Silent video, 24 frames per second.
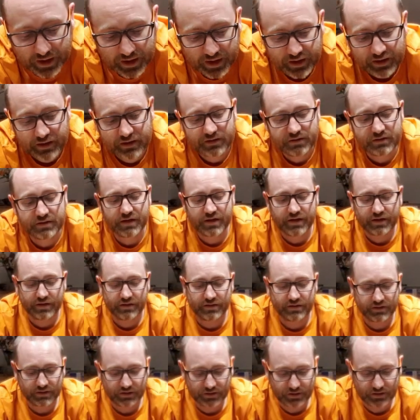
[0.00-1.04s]
and
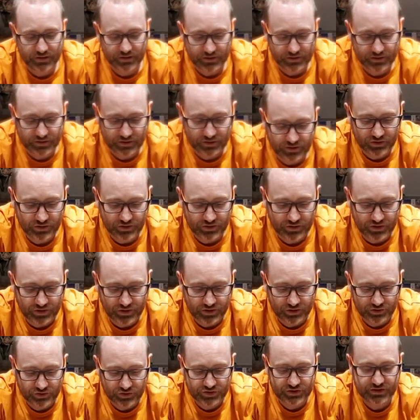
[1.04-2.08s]

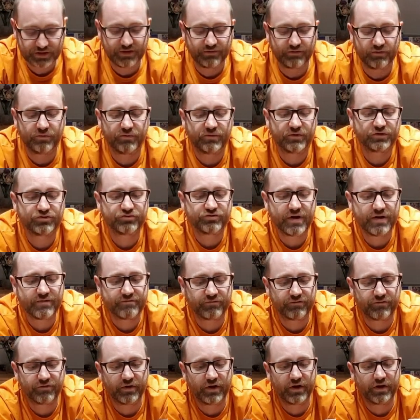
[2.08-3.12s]
just to give them the
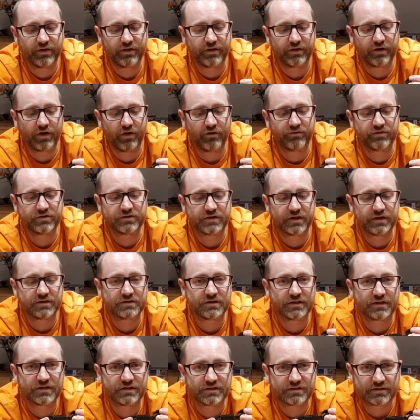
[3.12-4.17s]
strength. And obviously, as
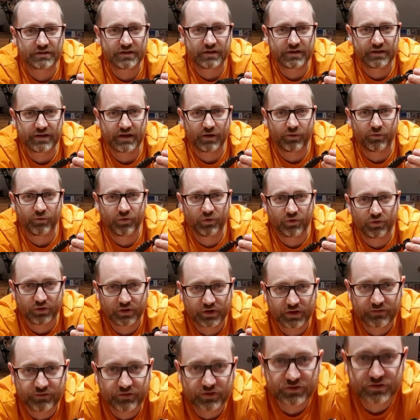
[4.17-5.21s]
you can see, that will
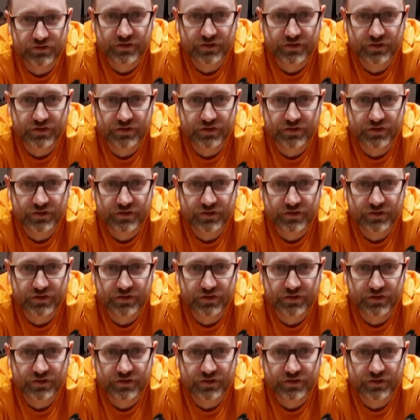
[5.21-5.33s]
give us